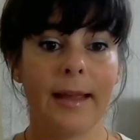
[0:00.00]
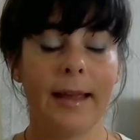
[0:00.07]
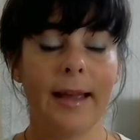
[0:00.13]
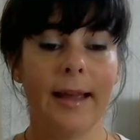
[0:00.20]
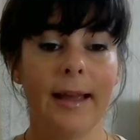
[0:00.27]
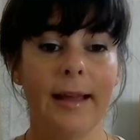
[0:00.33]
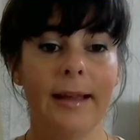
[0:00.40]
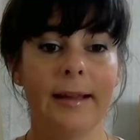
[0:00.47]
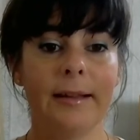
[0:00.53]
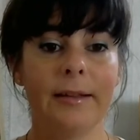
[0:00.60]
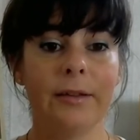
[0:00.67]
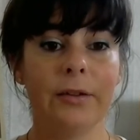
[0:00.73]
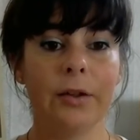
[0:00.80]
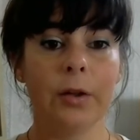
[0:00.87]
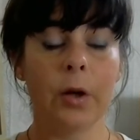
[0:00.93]

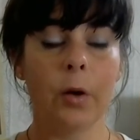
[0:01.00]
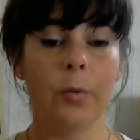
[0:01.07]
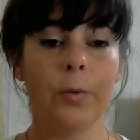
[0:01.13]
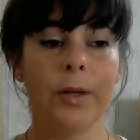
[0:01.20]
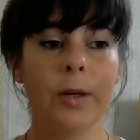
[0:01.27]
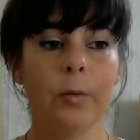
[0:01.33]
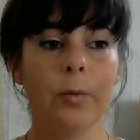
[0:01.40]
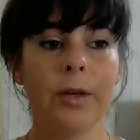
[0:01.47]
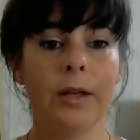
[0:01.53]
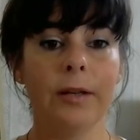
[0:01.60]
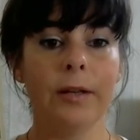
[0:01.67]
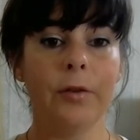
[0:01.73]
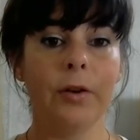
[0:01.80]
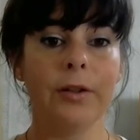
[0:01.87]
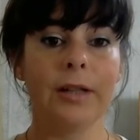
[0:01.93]
And, you know, we
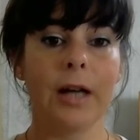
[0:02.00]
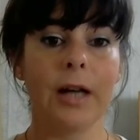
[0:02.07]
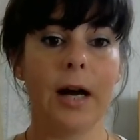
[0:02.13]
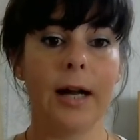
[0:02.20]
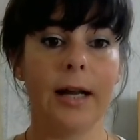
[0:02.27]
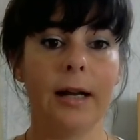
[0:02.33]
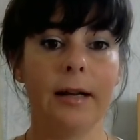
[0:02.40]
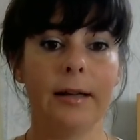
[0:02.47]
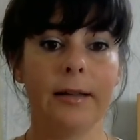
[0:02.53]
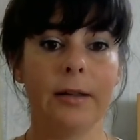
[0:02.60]
live on Gaia.